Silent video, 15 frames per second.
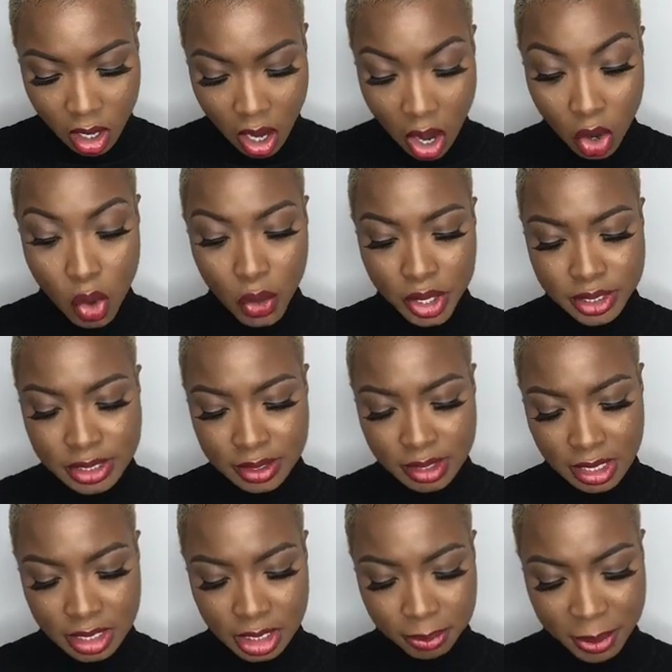According to
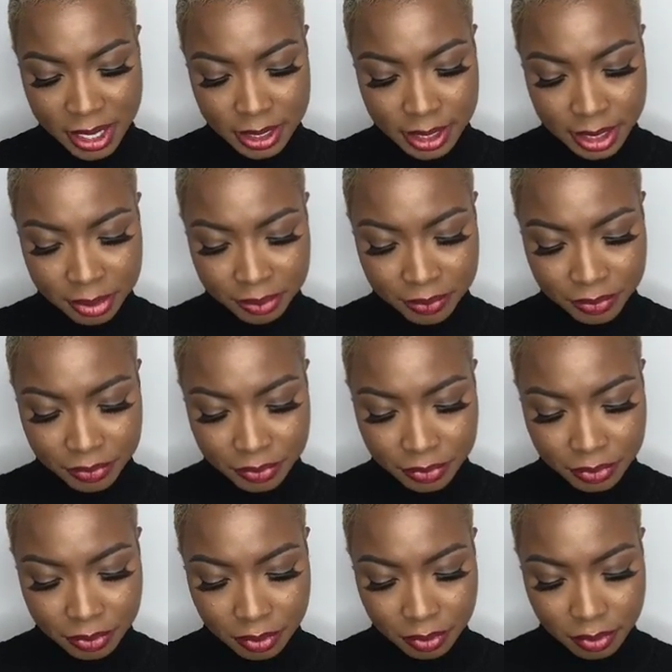The Independent,
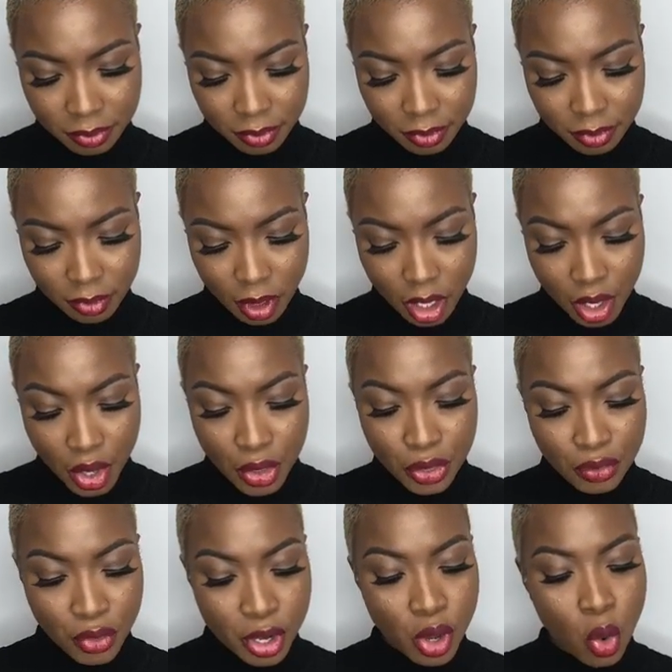
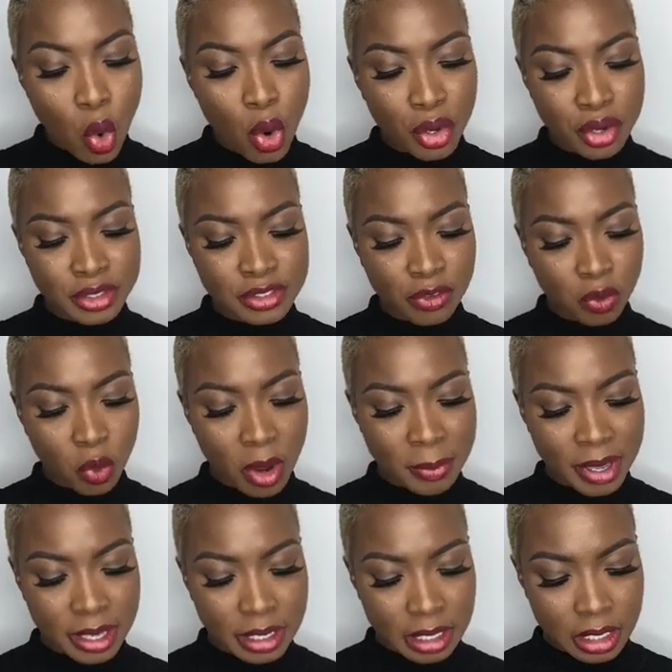3/4 of
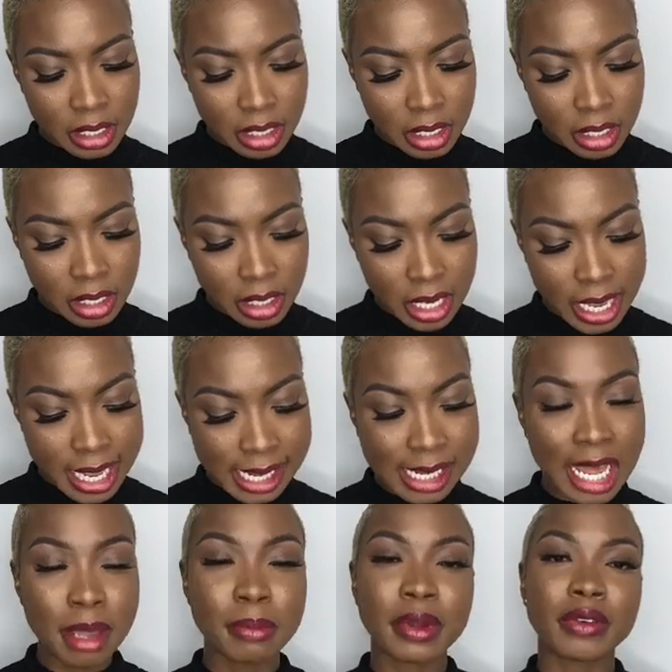women in
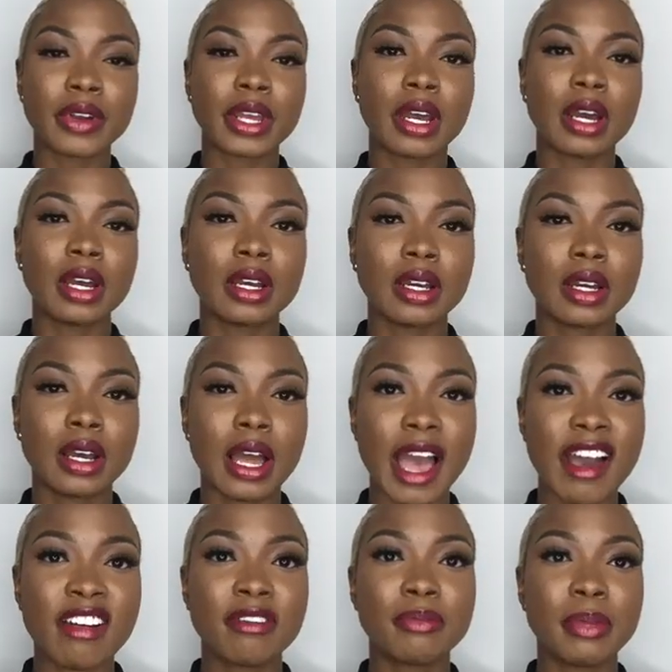Liberia
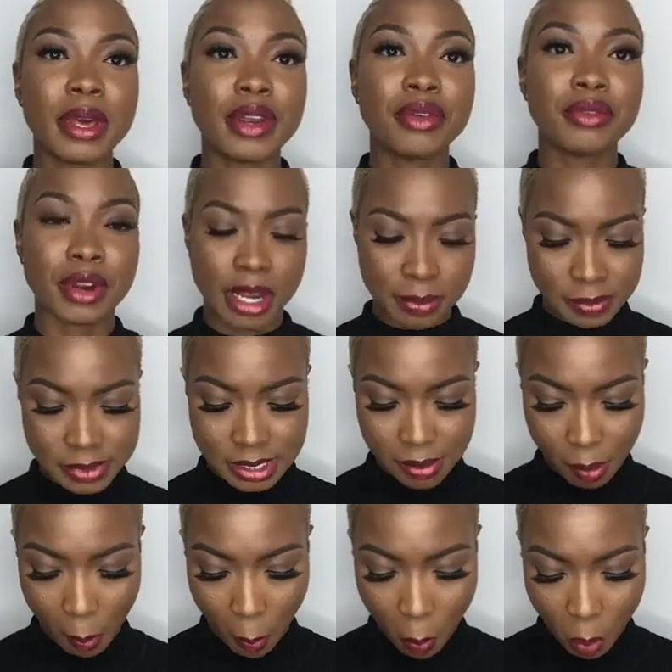have been raped.
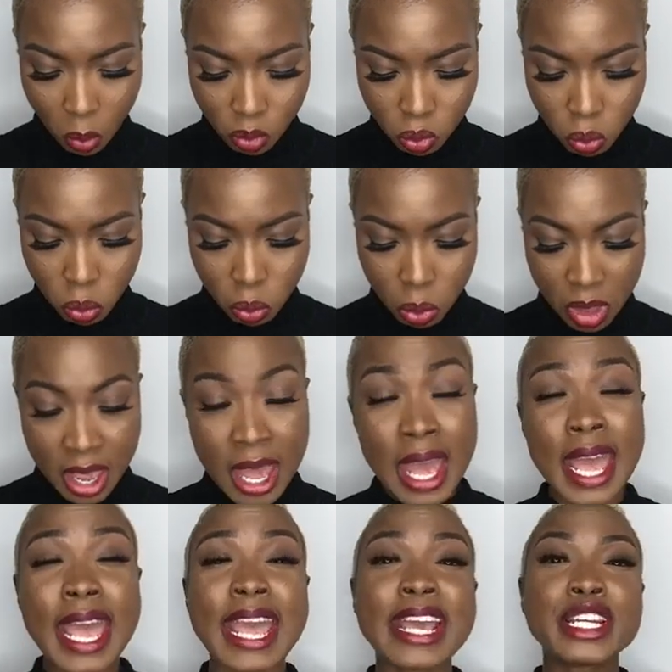
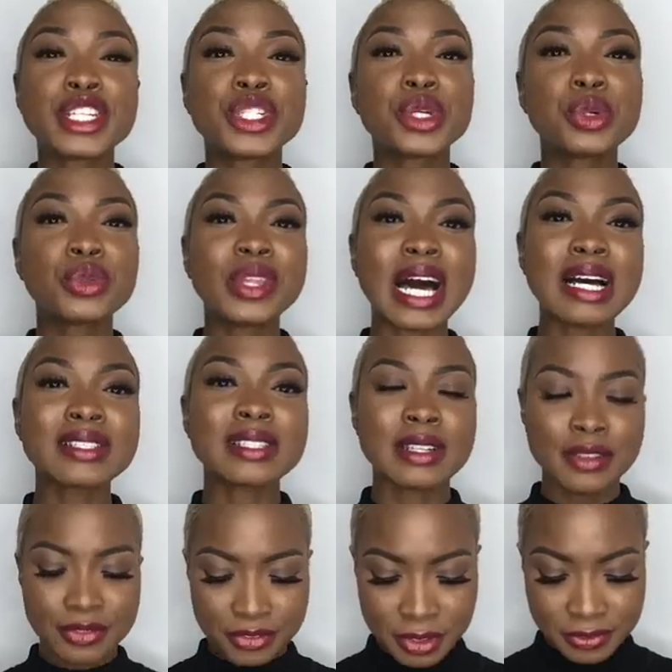In
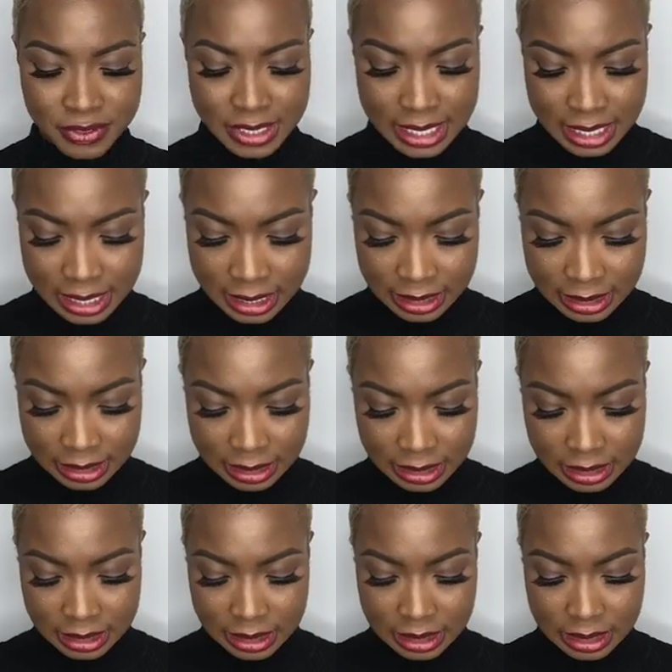2015,
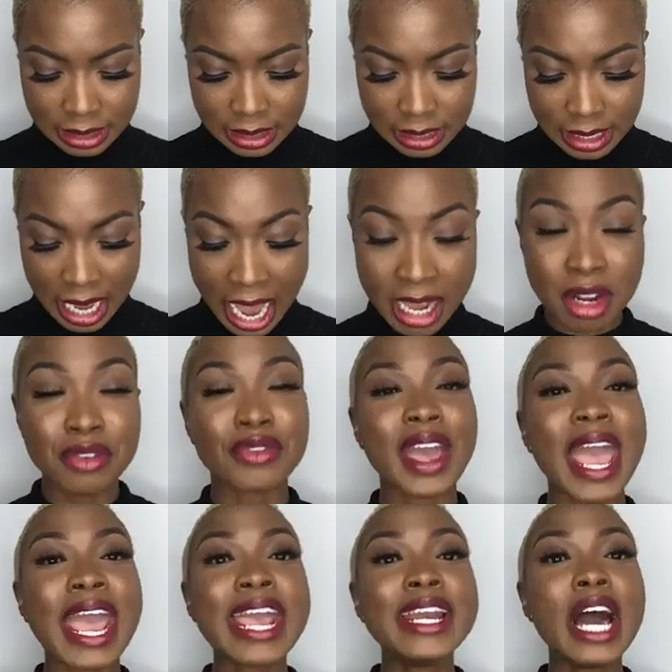out of
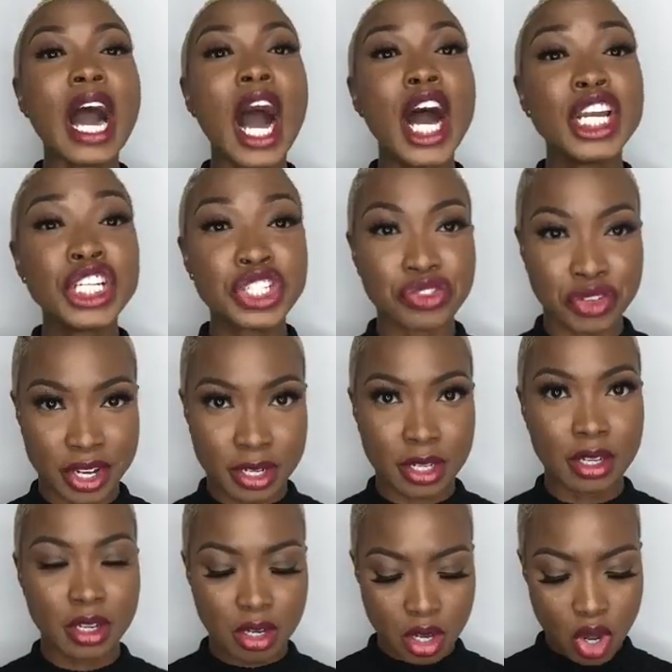800
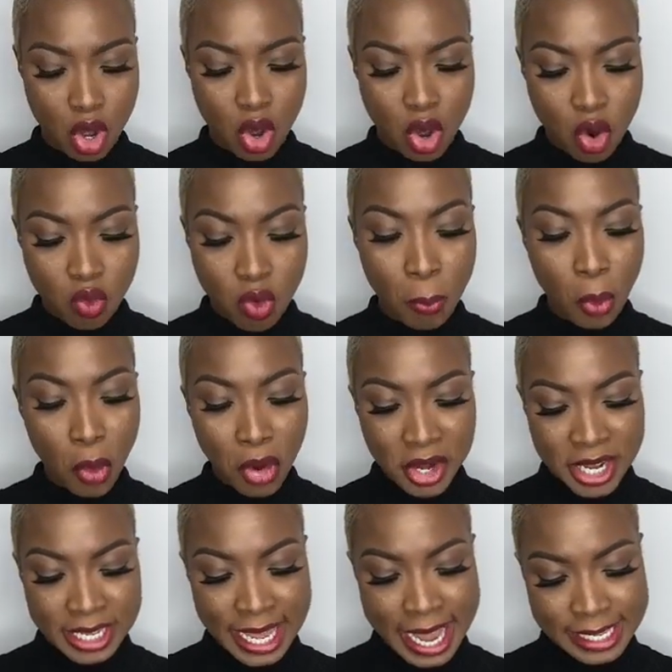
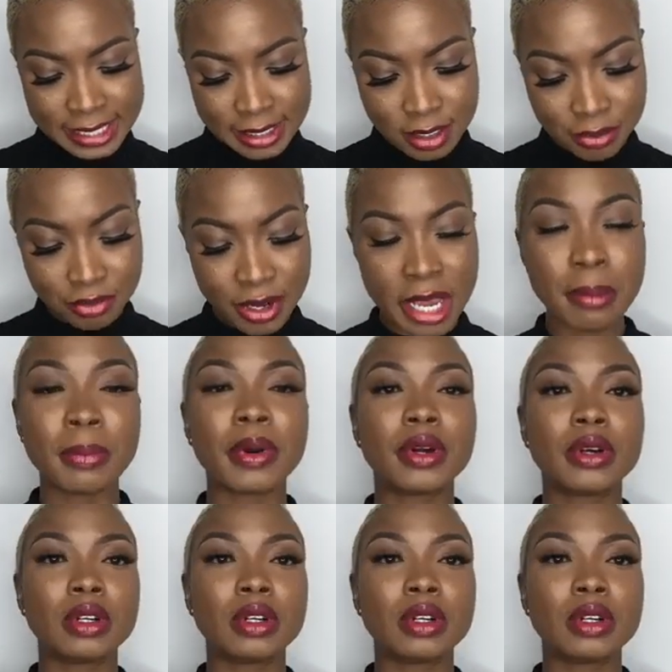reported cases of rape,